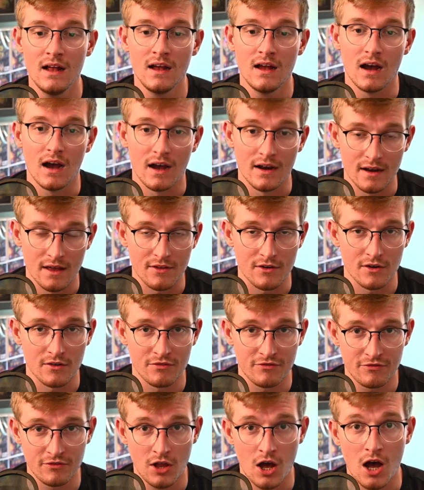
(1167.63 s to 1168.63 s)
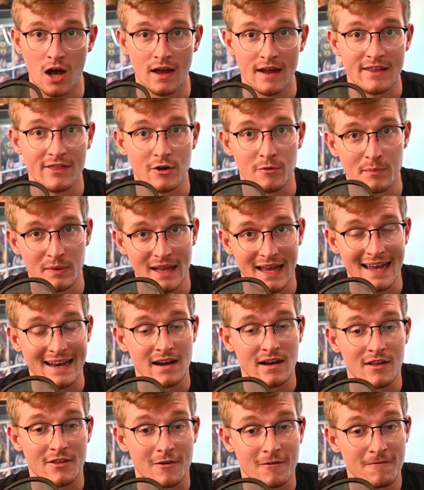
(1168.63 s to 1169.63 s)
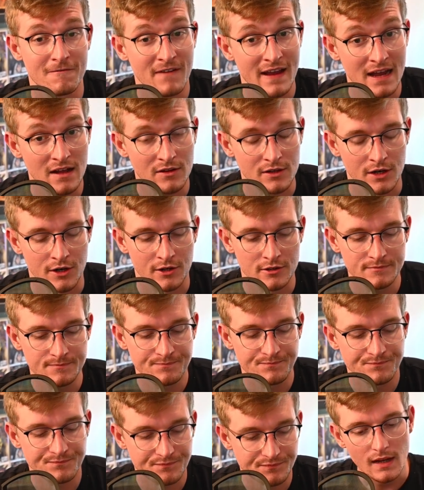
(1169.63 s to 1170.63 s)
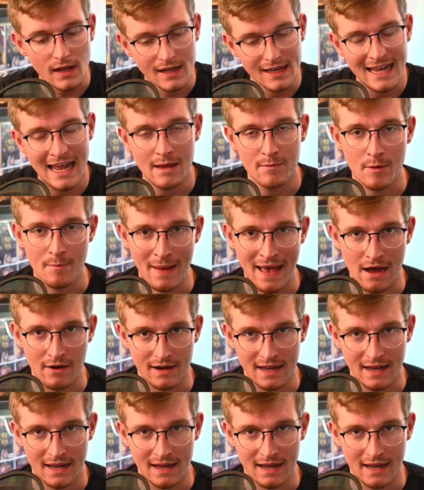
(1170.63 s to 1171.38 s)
another flaw in their plan, another failure, came about.